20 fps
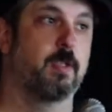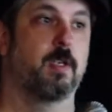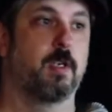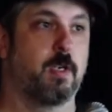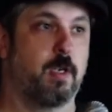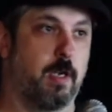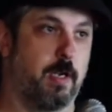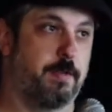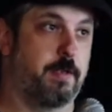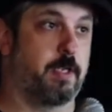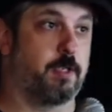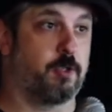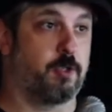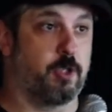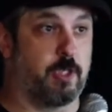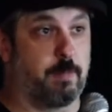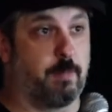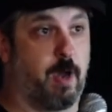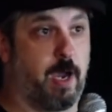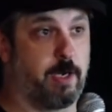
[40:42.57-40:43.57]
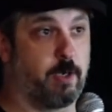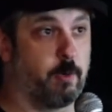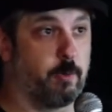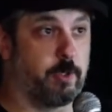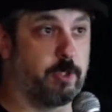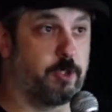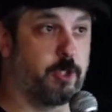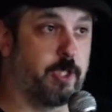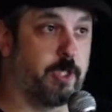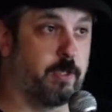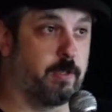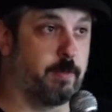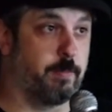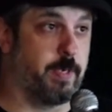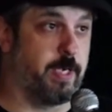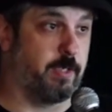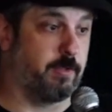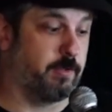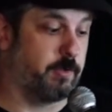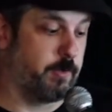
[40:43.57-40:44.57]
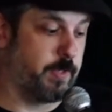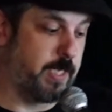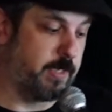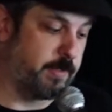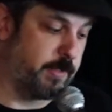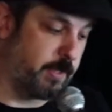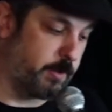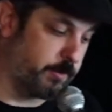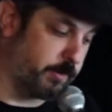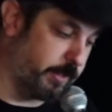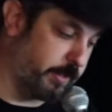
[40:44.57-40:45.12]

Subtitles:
and then G minor with G in the bass. So that sounds like